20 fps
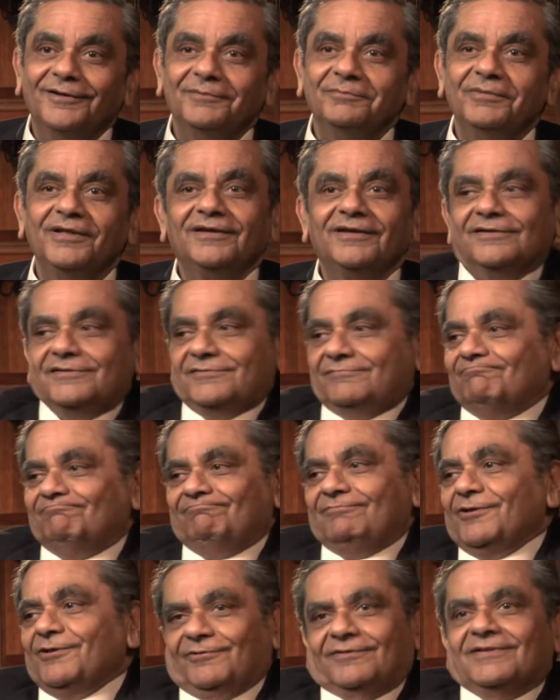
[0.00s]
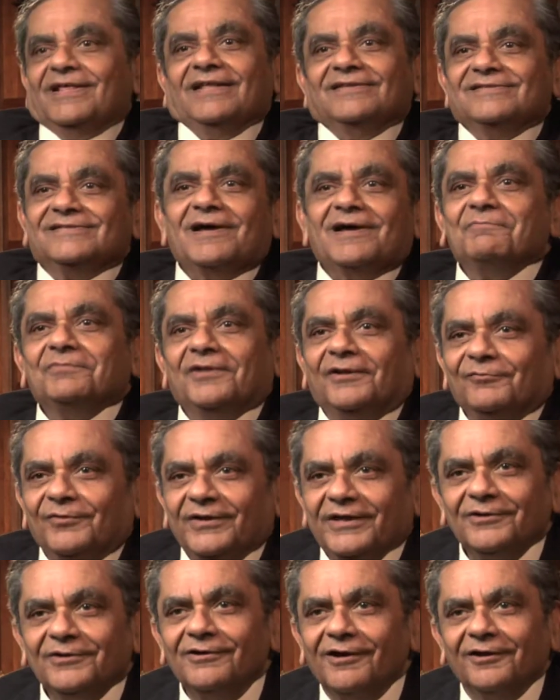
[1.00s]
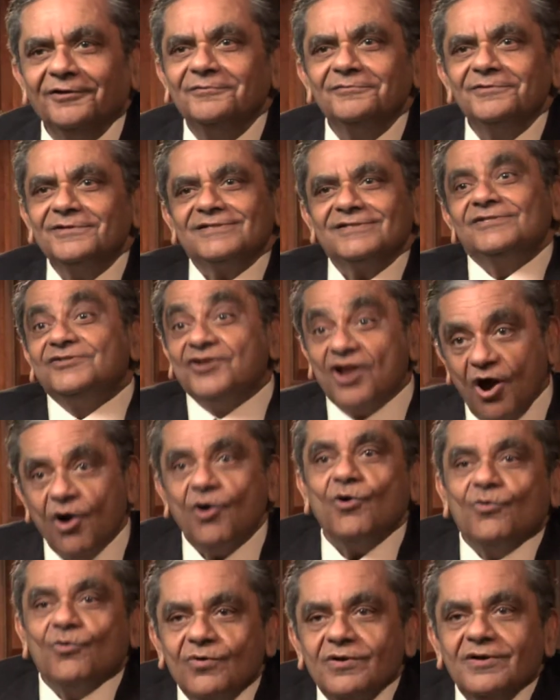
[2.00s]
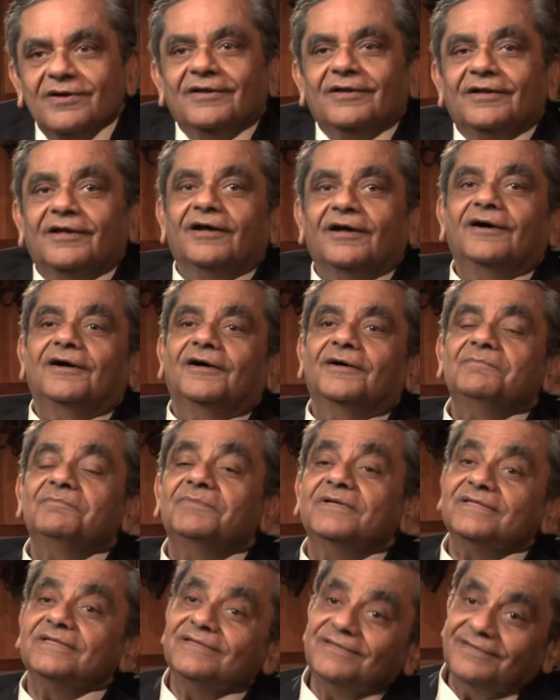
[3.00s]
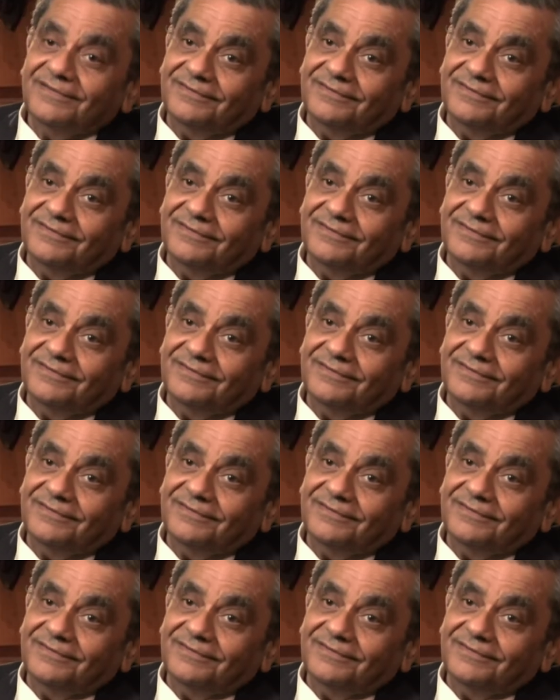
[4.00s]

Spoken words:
because that's something we economists know, but